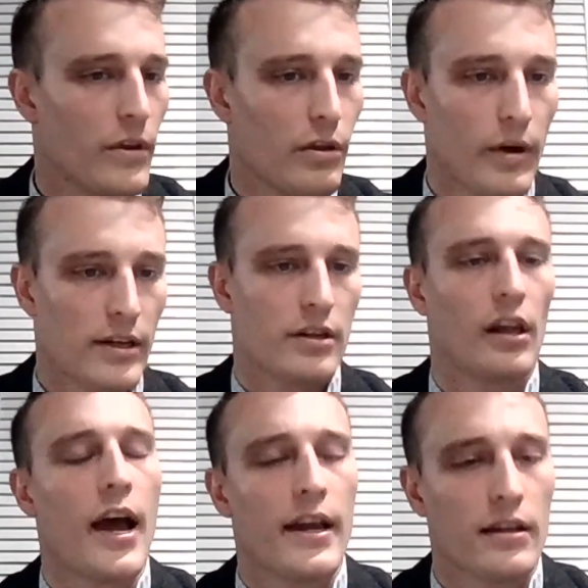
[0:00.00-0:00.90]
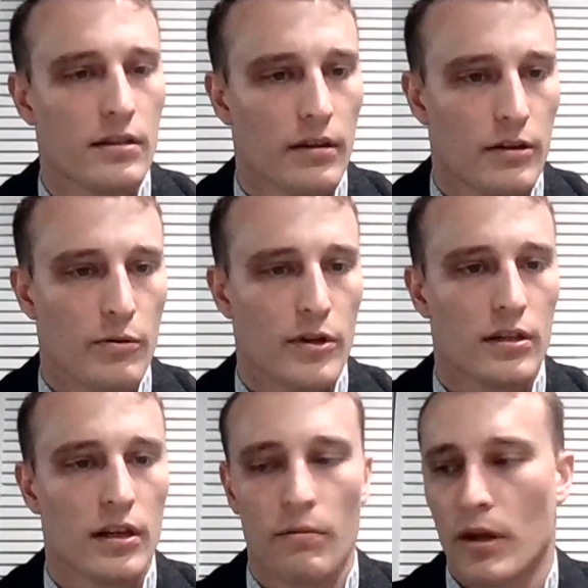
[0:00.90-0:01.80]
the Western alliance, which is
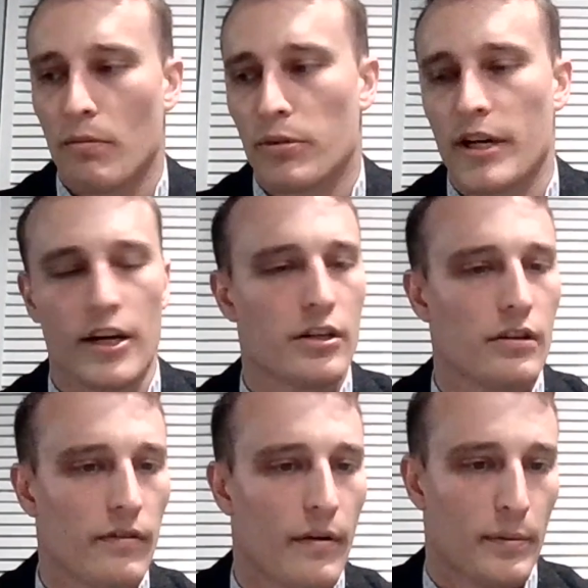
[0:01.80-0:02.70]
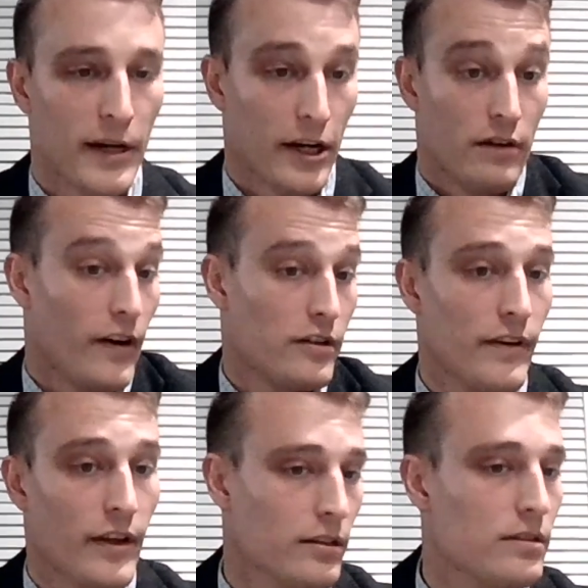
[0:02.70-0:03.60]
the protection of our
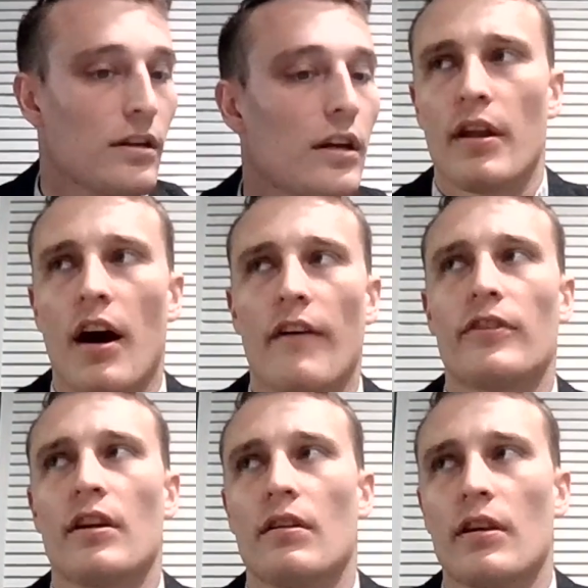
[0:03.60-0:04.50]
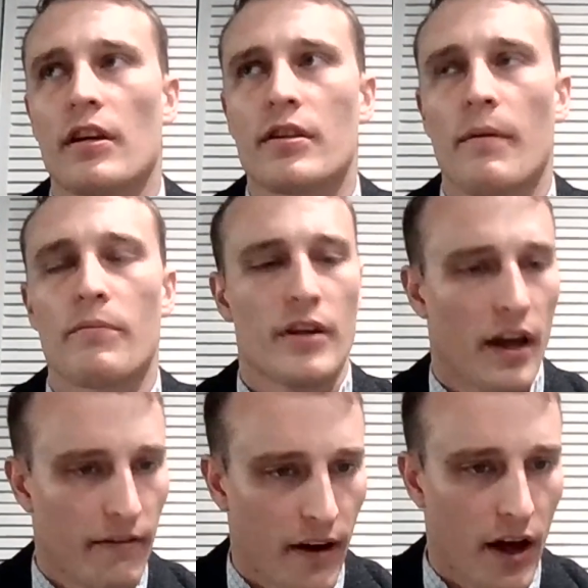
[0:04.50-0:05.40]
civilians. Often the assumption I
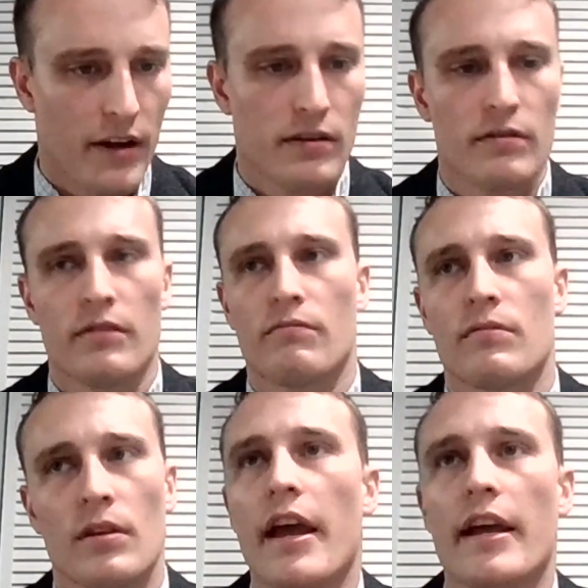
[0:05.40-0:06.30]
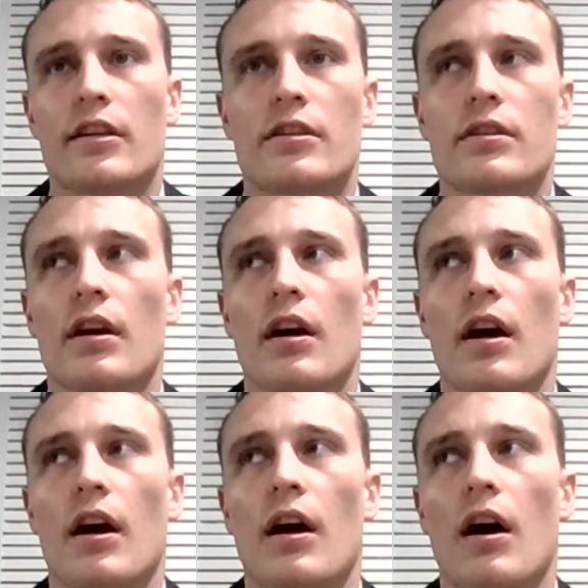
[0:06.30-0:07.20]
find, it's
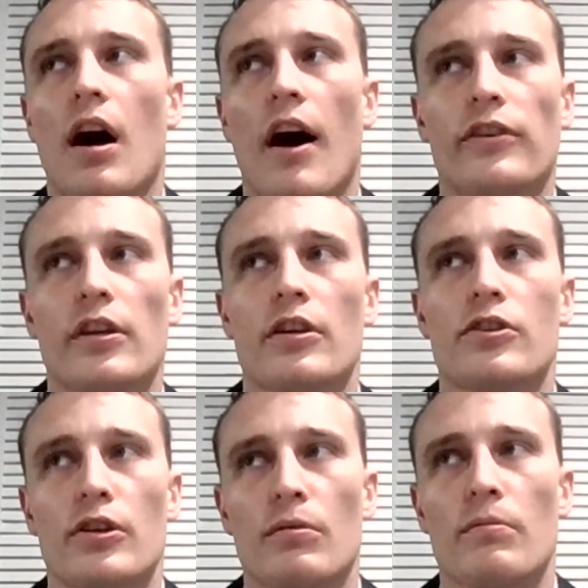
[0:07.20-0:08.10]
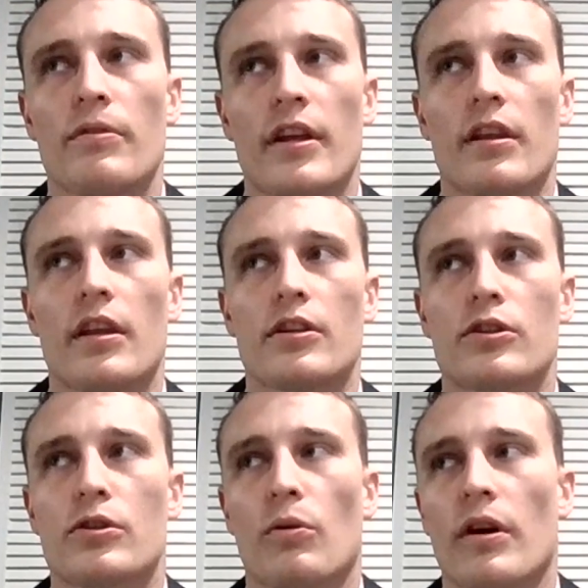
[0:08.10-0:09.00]
often assumed that this
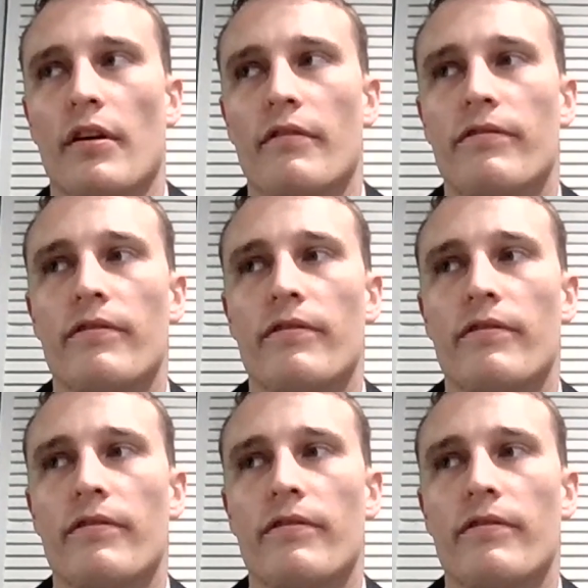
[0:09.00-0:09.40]
sort of